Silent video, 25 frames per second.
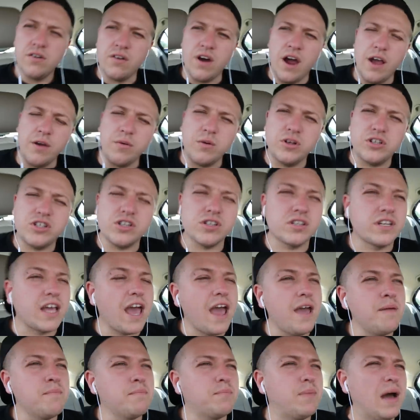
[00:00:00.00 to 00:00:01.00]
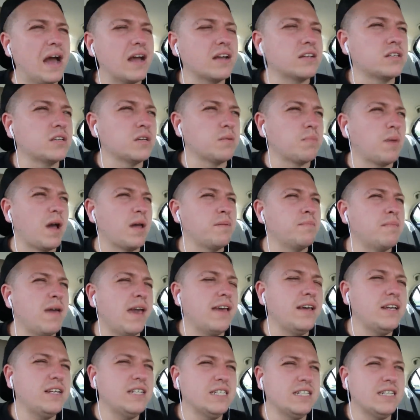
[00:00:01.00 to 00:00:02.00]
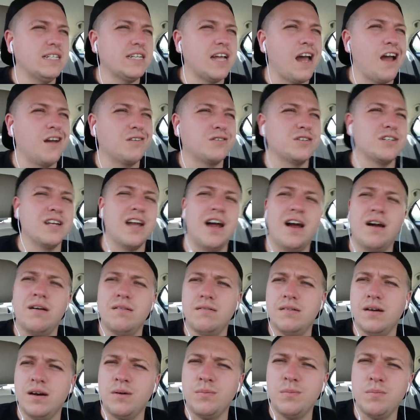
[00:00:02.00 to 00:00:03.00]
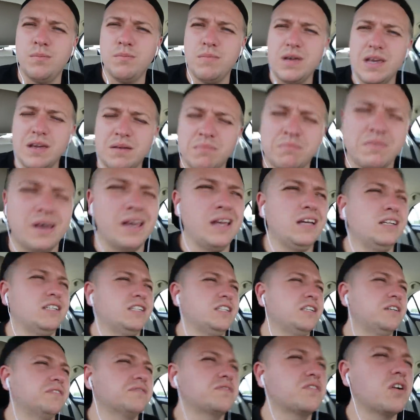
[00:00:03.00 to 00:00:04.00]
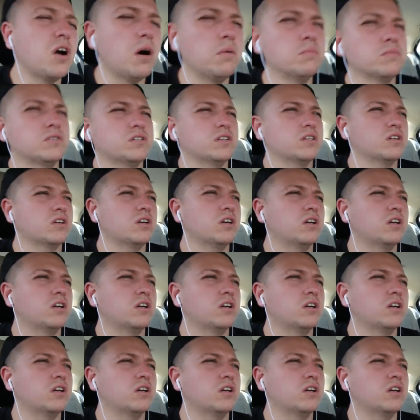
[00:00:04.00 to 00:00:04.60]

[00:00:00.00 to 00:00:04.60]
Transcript: Right, we're just getting back to by Maisie's house now, and me and Maisie have come to the